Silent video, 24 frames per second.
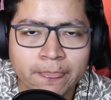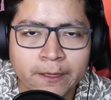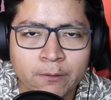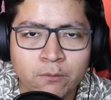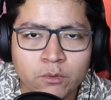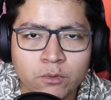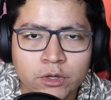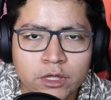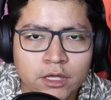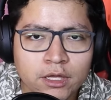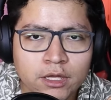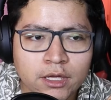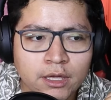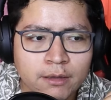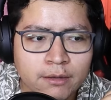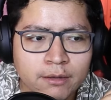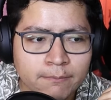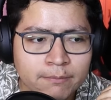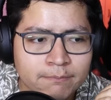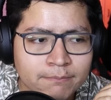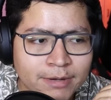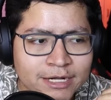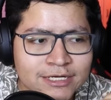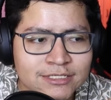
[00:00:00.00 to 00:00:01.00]
we
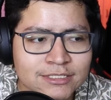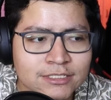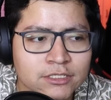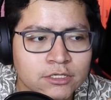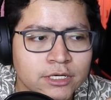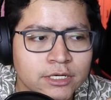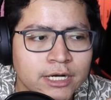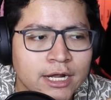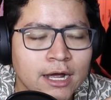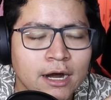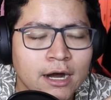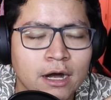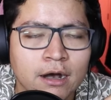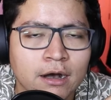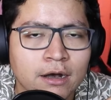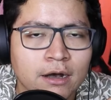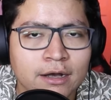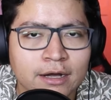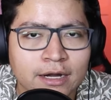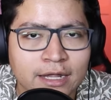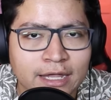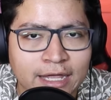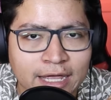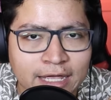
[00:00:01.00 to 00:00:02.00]
in Barcelona are
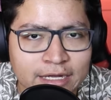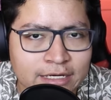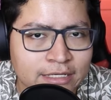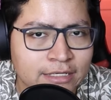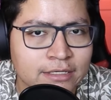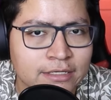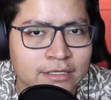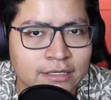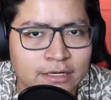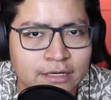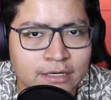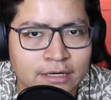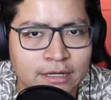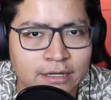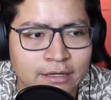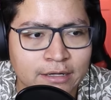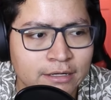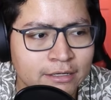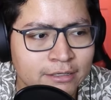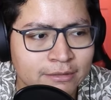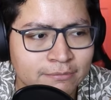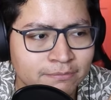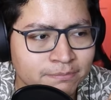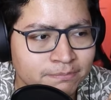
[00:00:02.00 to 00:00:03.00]
getting
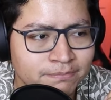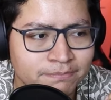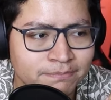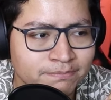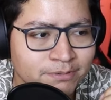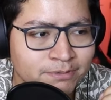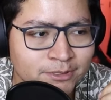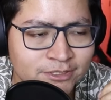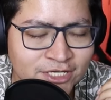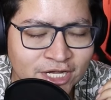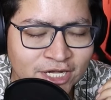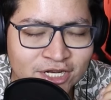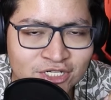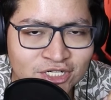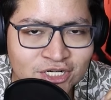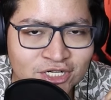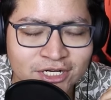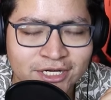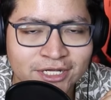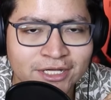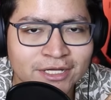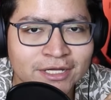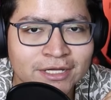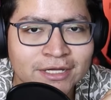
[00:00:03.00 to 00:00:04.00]

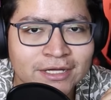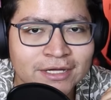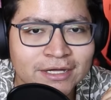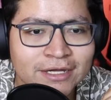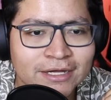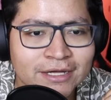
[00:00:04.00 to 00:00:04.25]
potentially,